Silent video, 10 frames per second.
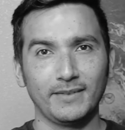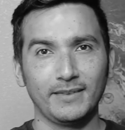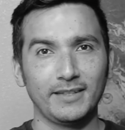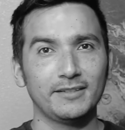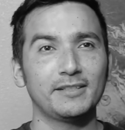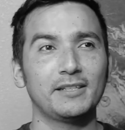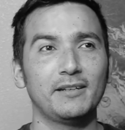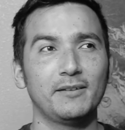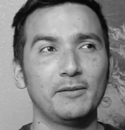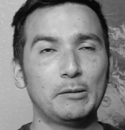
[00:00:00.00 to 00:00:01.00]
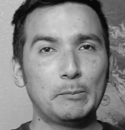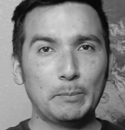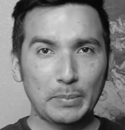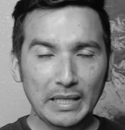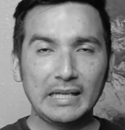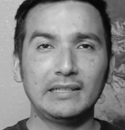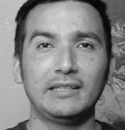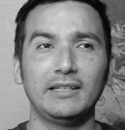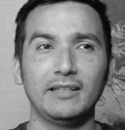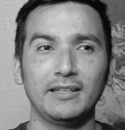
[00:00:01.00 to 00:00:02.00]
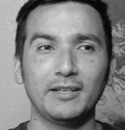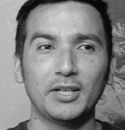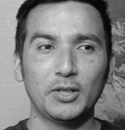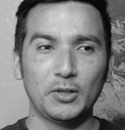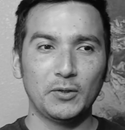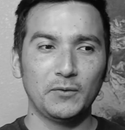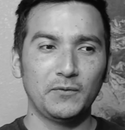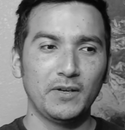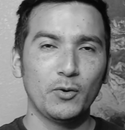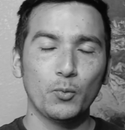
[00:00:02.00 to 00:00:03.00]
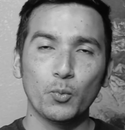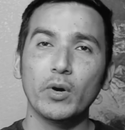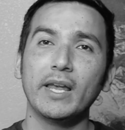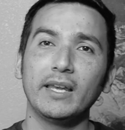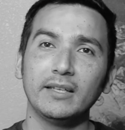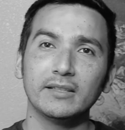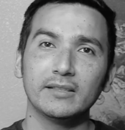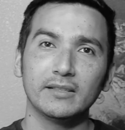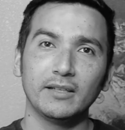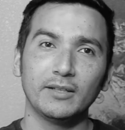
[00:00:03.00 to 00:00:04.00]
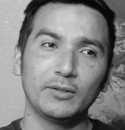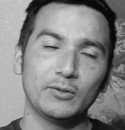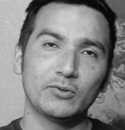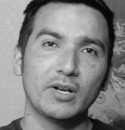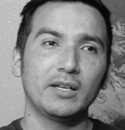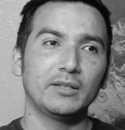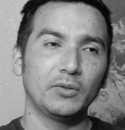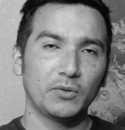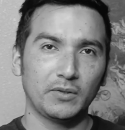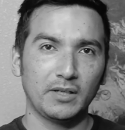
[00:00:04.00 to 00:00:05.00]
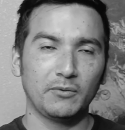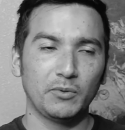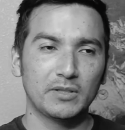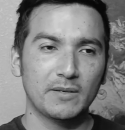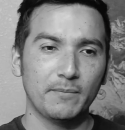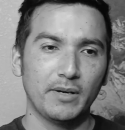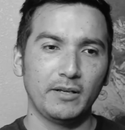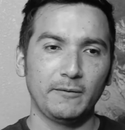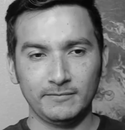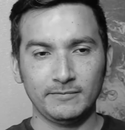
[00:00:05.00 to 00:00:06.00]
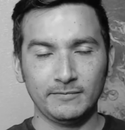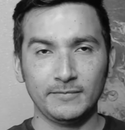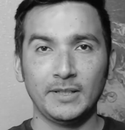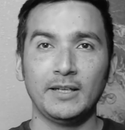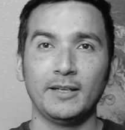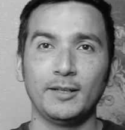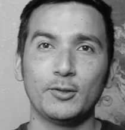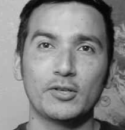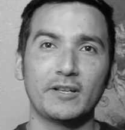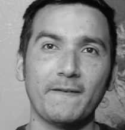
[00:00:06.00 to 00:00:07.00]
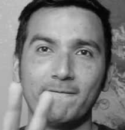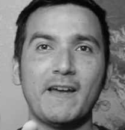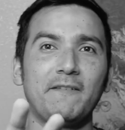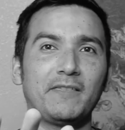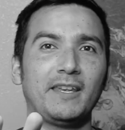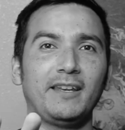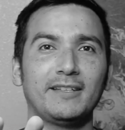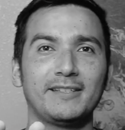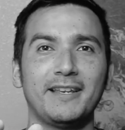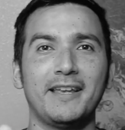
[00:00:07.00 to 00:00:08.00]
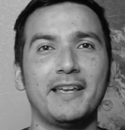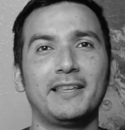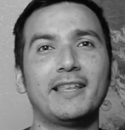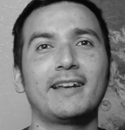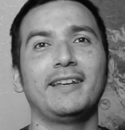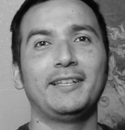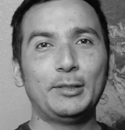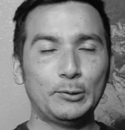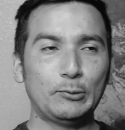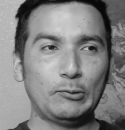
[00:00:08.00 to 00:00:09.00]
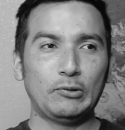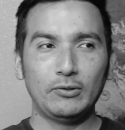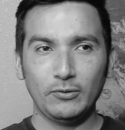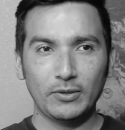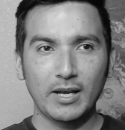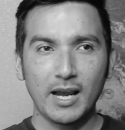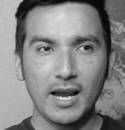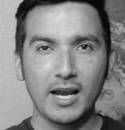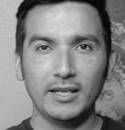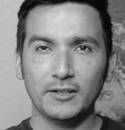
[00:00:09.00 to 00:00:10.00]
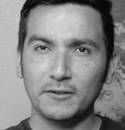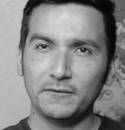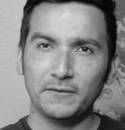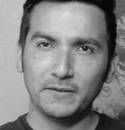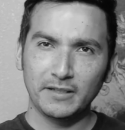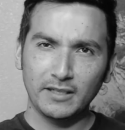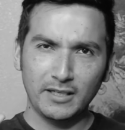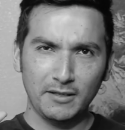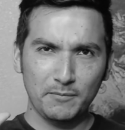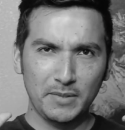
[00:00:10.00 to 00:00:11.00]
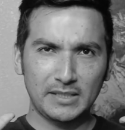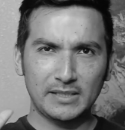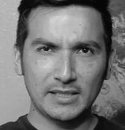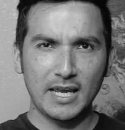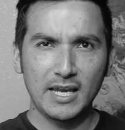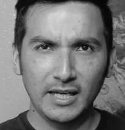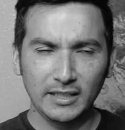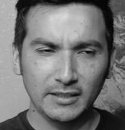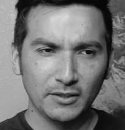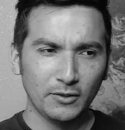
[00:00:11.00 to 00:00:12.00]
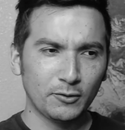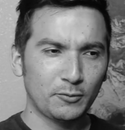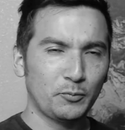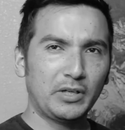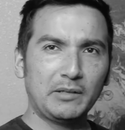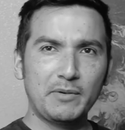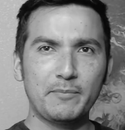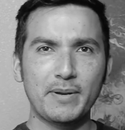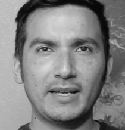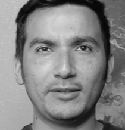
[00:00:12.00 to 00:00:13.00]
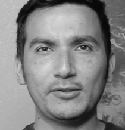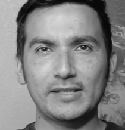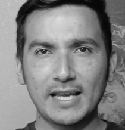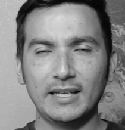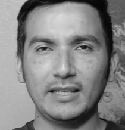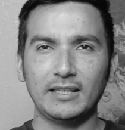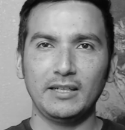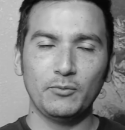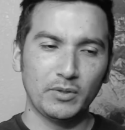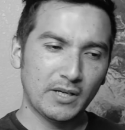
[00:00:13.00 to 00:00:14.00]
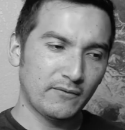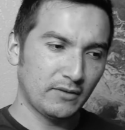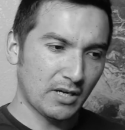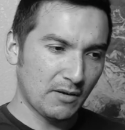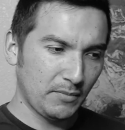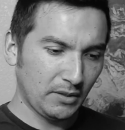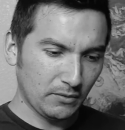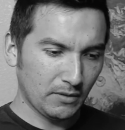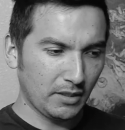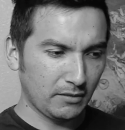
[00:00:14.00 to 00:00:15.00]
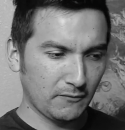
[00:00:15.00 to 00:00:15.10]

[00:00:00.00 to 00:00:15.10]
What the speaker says: There's plenty of ways to try to connect with somebody. Those are the 5 things that I do to kind of keep me sane or bring me back to sanity whenever I'm into